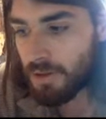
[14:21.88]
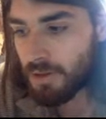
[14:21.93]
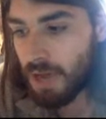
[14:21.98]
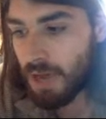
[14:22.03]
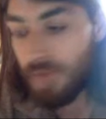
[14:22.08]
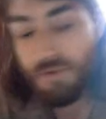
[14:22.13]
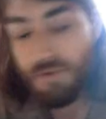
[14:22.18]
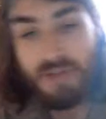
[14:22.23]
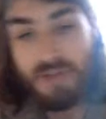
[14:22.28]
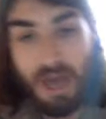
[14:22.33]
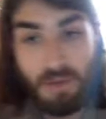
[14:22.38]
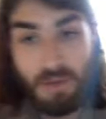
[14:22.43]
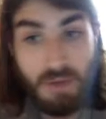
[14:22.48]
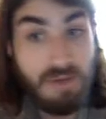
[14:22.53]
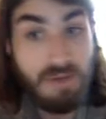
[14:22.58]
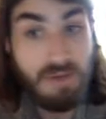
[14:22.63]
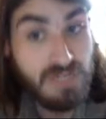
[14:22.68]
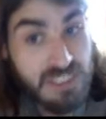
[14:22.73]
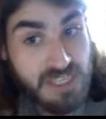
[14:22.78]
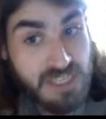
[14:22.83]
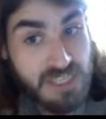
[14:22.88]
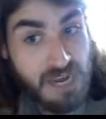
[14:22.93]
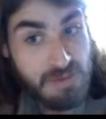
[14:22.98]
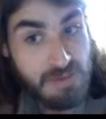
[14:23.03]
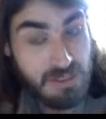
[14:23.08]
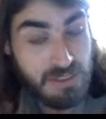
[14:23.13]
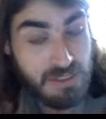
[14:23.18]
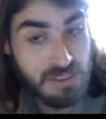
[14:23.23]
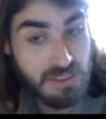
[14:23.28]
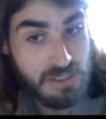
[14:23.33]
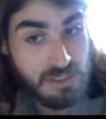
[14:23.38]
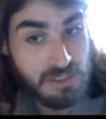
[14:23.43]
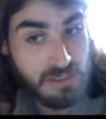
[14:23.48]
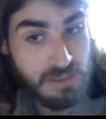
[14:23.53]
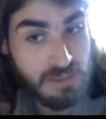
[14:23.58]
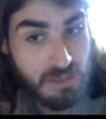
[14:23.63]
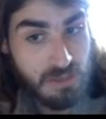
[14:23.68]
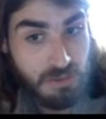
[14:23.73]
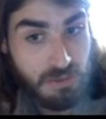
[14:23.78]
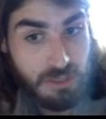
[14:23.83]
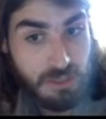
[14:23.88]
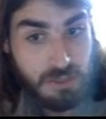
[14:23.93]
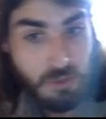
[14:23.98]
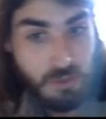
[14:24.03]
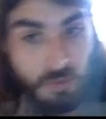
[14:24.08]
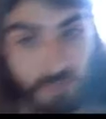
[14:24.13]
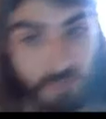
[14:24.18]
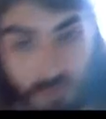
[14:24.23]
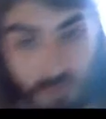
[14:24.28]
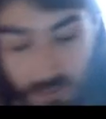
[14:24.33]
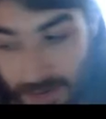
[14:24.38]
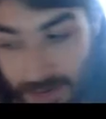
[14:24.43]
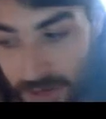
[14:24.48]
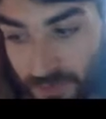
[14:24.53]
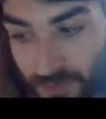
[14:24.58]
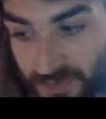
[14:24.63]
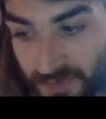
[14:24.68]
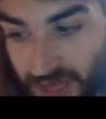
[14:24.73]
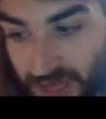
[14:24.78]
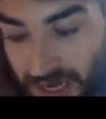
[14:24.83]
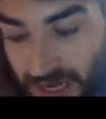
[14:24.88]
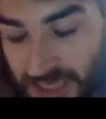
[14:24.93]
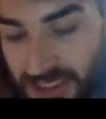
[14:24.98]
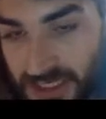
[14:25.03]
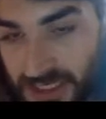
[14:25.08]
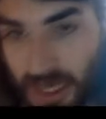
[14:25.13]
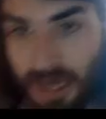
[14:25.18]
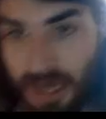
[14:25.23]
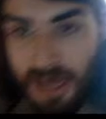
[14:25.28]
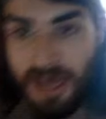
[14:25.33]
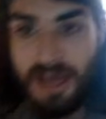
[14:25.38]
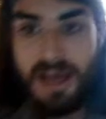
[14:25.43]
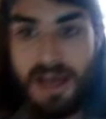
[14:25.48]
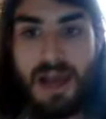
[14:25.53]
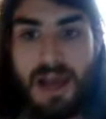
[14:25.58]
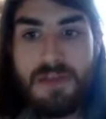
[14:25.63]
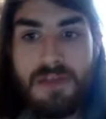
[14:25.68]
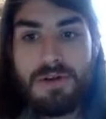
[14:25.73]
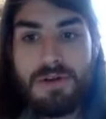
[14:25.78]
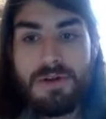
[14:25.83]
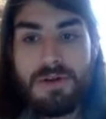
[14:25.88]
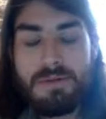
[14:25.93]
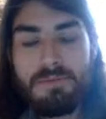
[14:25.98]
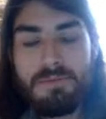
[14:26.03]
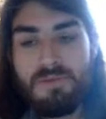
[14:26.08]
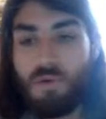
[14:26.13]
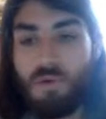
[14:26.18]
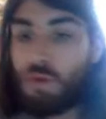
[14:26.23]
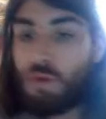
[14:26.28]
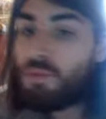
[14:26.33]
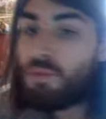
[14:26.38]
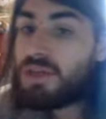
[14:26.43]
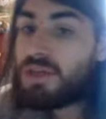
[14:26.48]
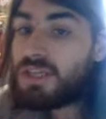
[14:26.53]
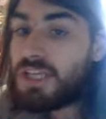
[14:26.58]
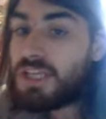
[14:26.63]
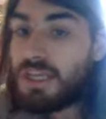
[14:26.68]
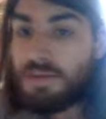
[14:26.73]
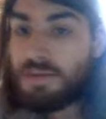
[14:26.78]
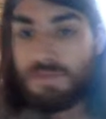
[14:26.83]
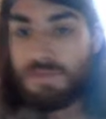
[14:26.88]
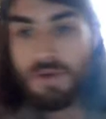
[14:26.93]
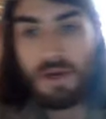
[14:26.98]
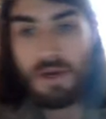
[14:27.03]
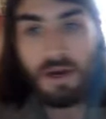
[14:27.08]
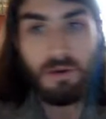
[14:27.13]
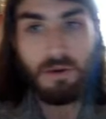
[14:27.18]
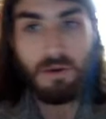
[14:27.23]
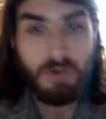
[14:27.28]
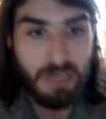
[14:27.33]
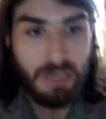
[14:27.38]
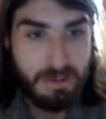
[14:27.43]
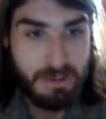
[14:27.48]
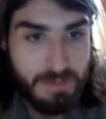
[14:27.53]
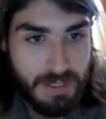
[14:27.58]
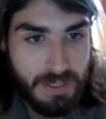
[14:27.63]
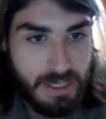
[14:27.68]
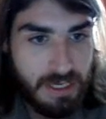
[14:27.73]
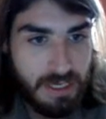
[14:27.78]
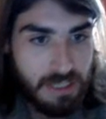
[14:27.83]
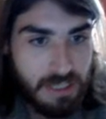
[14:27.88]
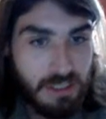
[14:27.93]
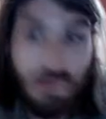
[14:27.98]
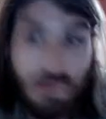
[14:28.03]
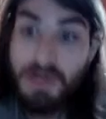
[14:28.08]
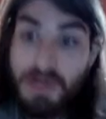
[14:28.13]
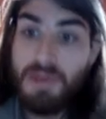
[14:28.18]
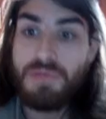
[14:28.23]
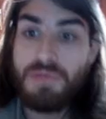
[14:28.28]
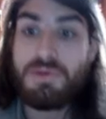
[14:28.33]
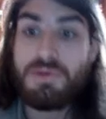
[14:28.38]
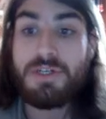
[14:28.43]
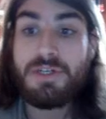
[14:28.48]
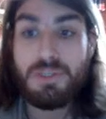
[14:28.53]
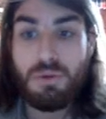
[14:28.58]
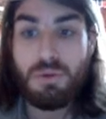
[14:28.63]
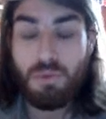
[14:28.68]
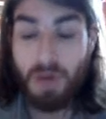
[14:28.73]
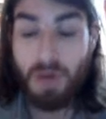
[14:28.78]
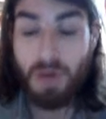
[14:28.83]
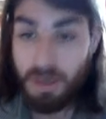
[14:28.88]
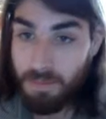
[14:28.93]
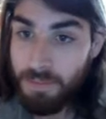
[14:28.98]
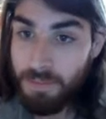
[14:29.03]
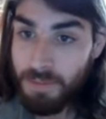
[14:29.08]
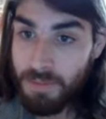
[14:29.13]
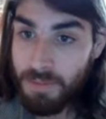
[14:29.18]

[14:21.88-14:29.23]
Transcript: After that, we have an assignment that we're going to do for the remainder of class. And then before we leave, we're going to be doing a 3-2-1